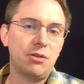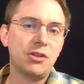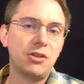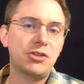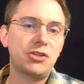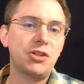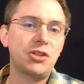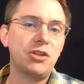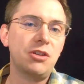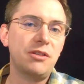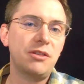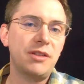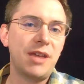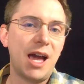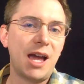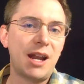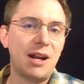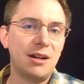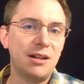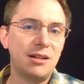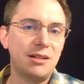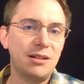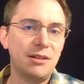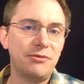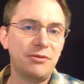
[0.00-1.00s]
So I'll show you
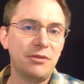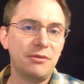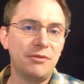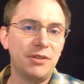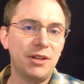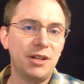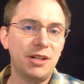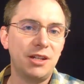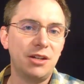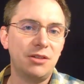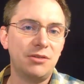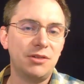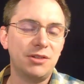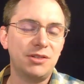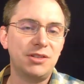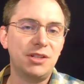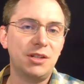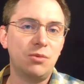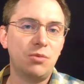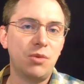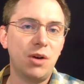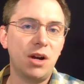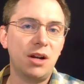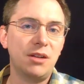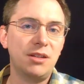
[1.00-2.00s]
that in a different video to
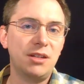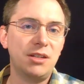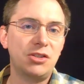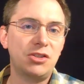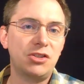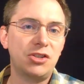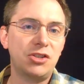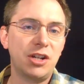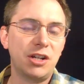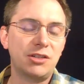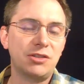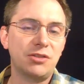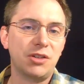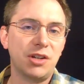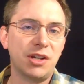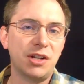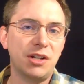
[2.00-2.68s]
see where these chicks